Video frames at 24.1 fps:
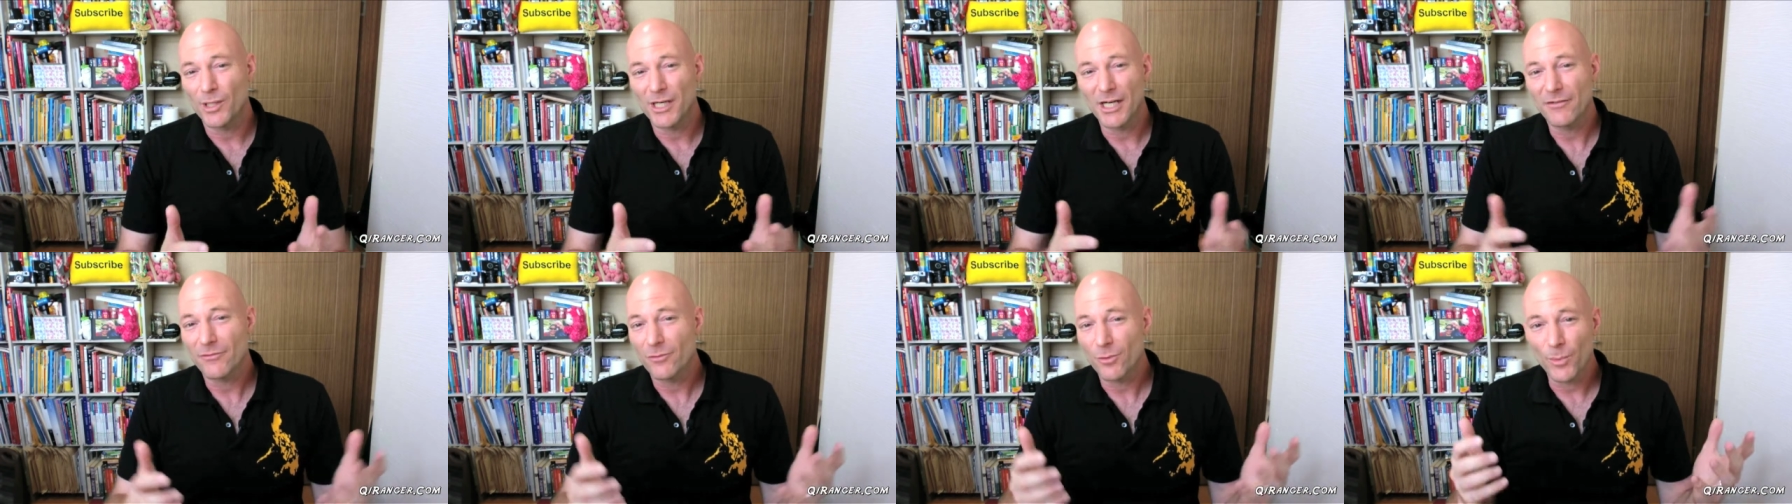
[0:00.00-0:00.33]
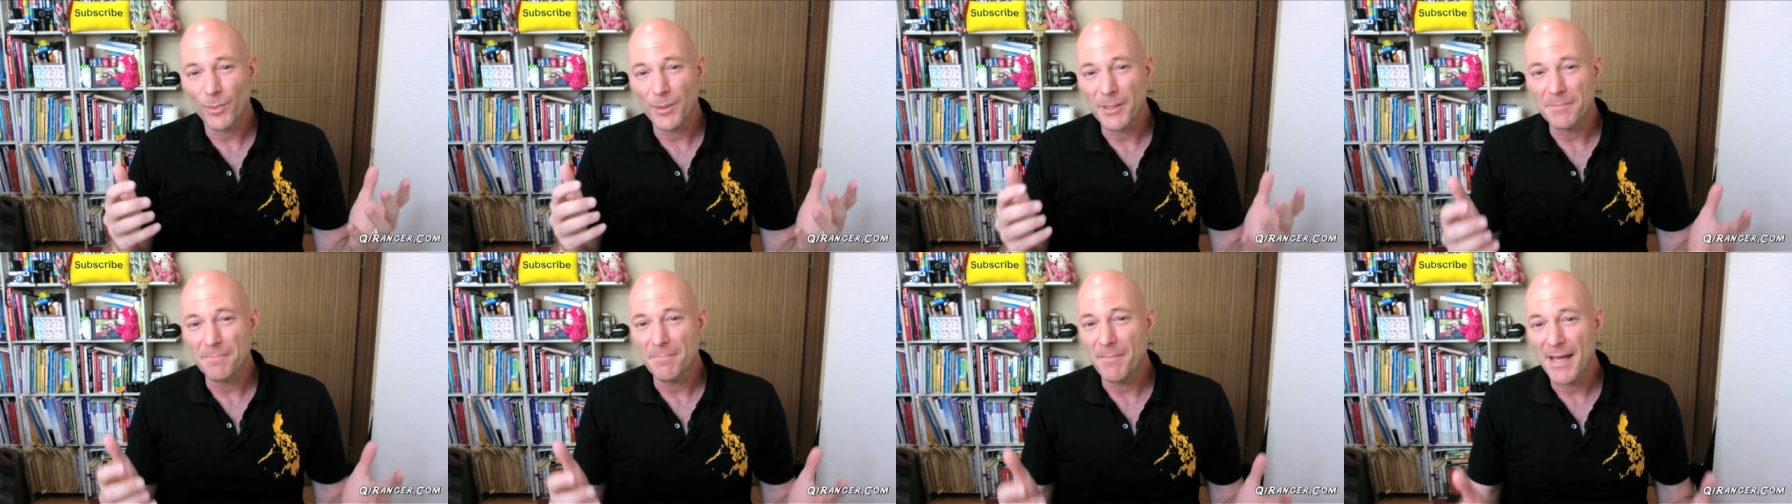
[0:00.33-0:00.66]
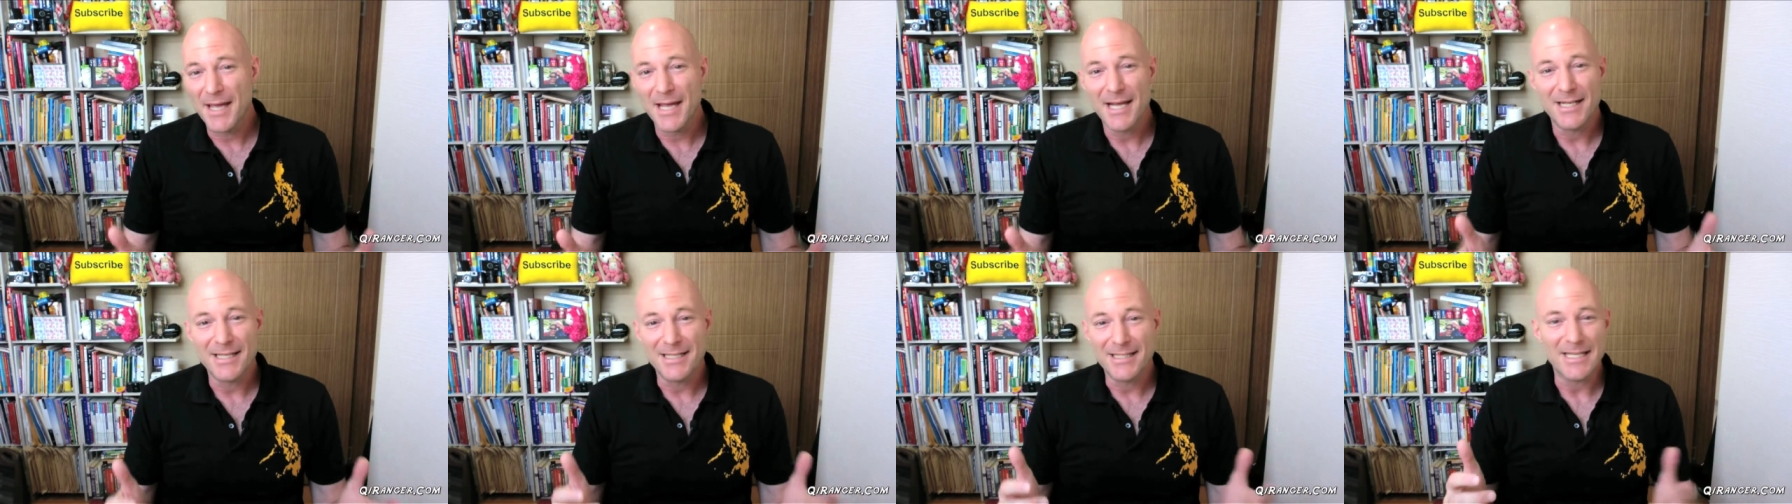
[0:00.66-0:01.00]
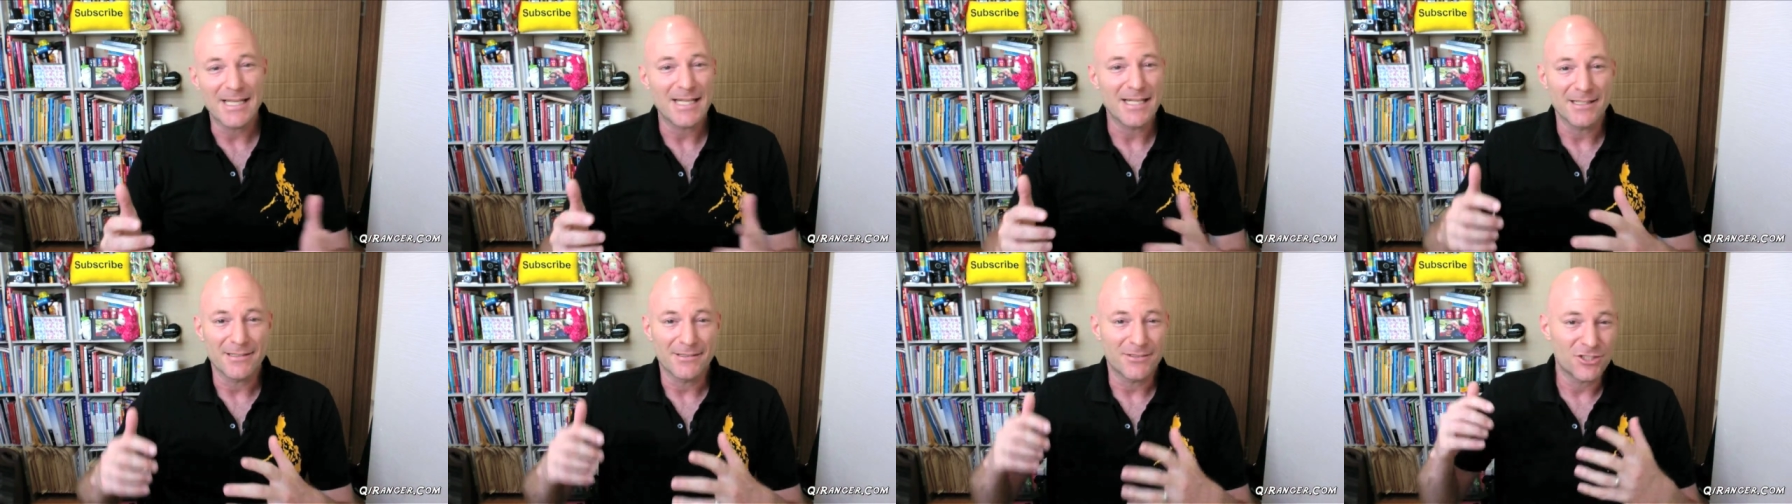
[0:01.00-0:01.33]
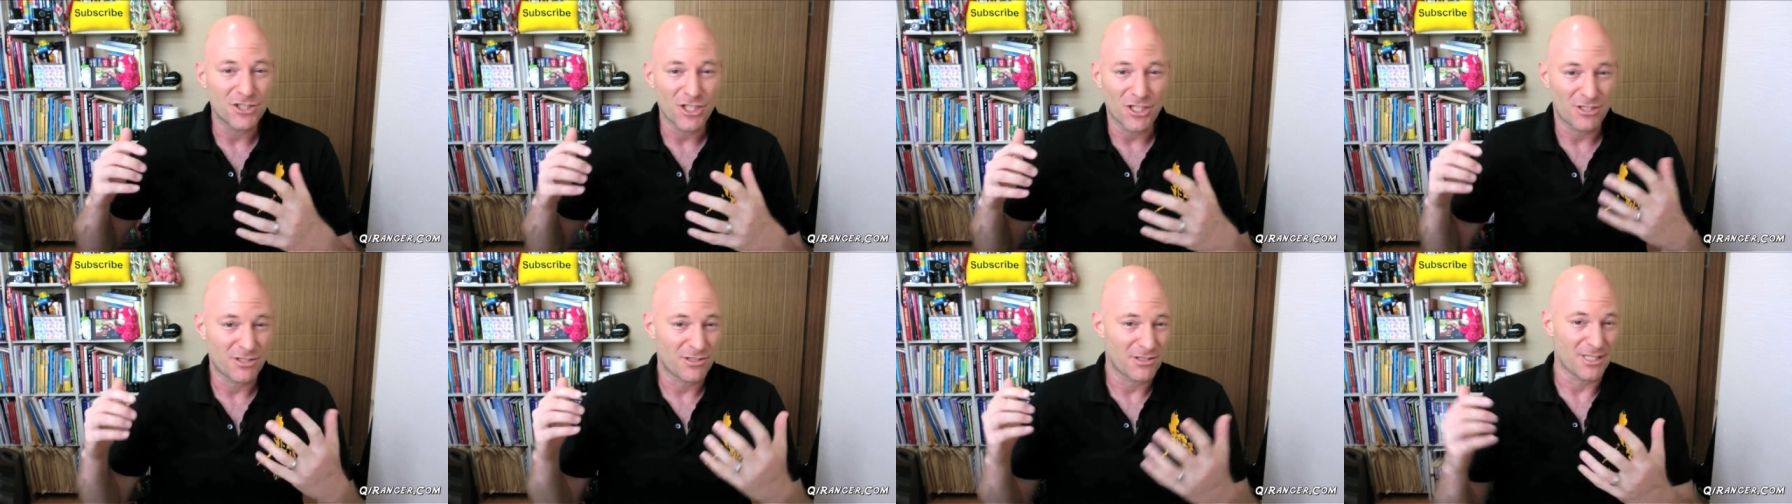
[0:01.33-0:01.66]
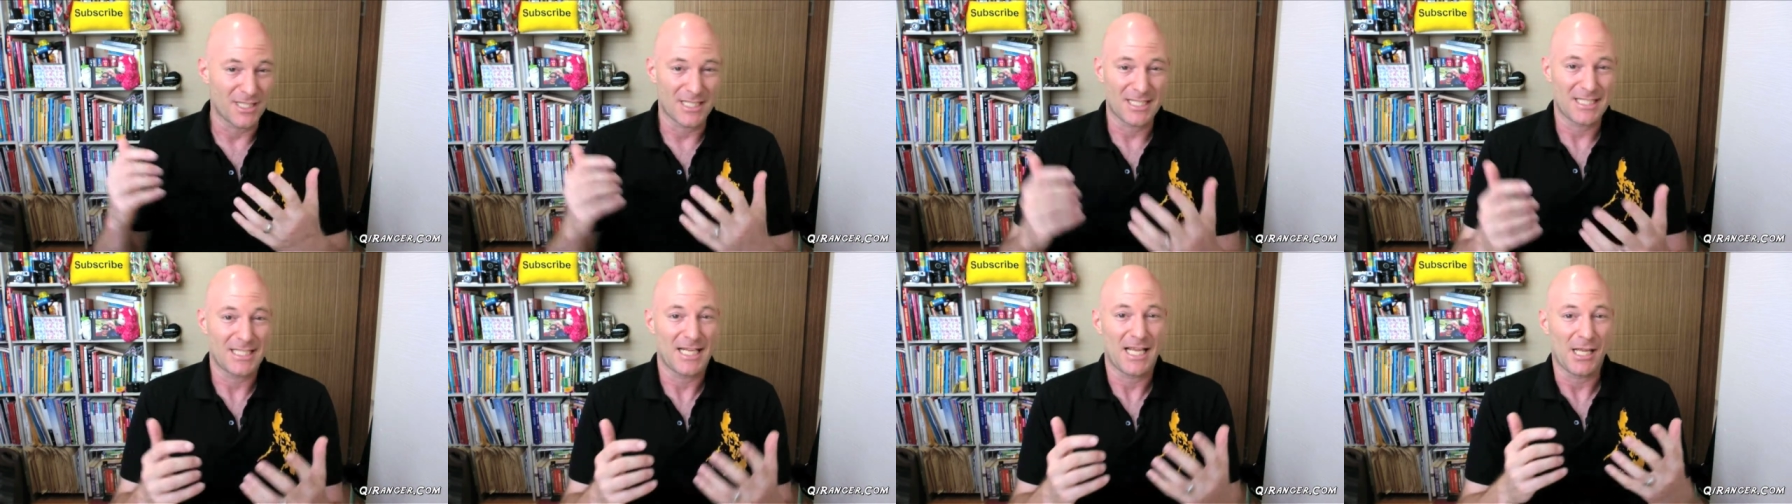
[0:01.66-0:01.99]
whatever we made and eat it just
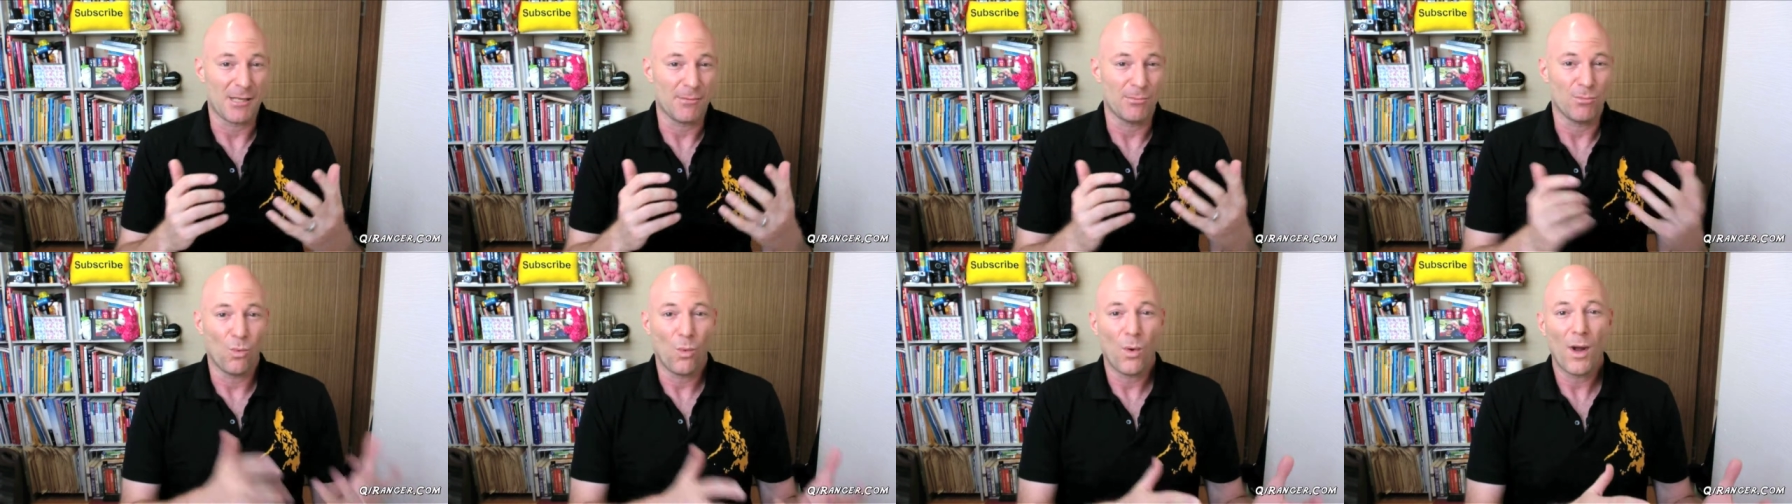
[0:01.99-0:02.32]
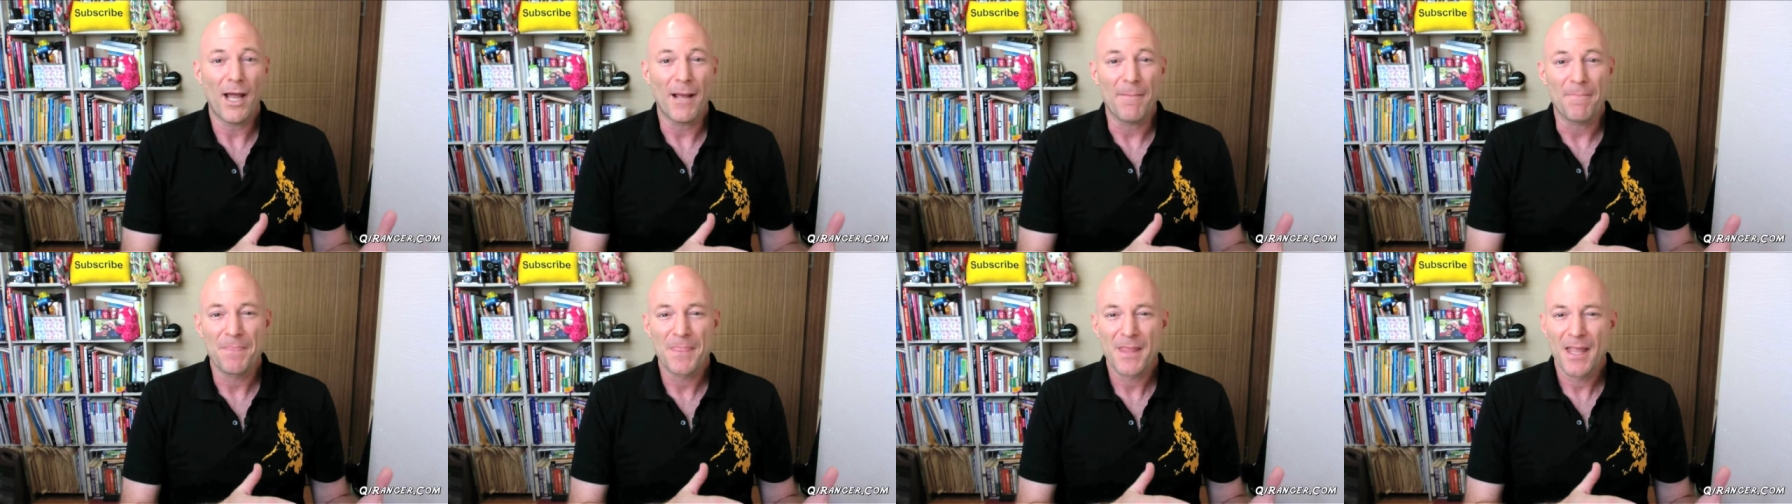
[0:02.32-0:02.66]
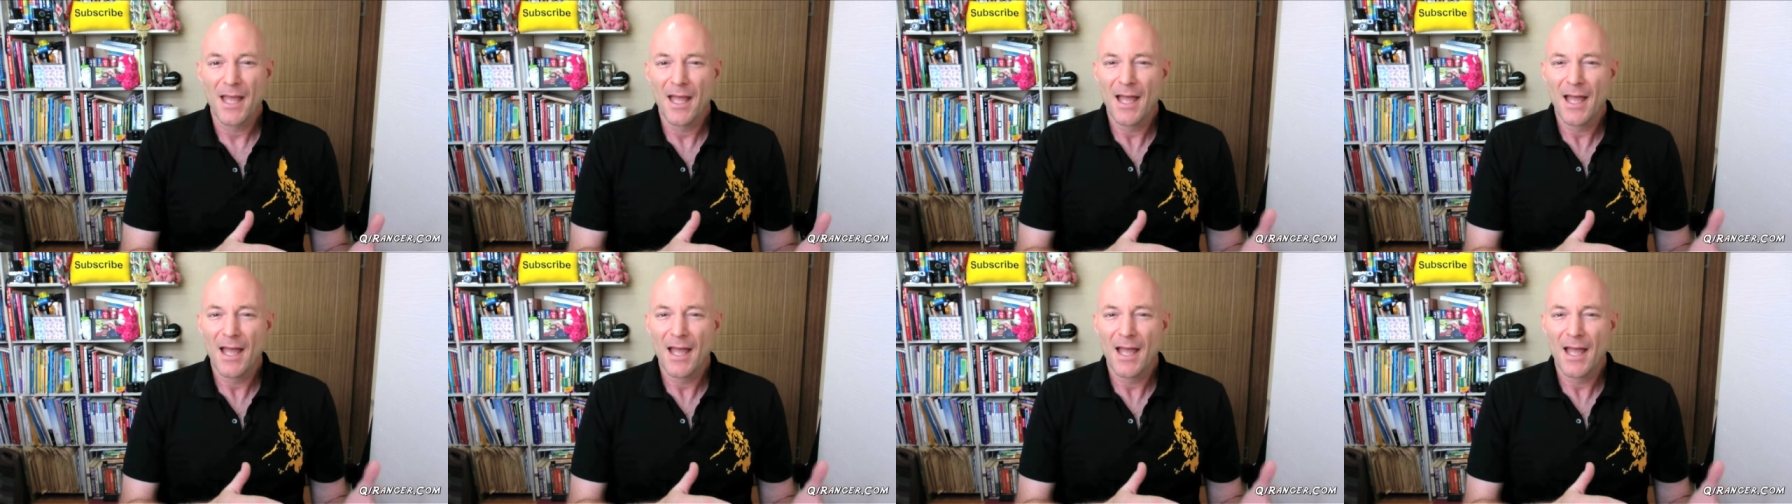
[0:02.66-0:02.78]
the same way.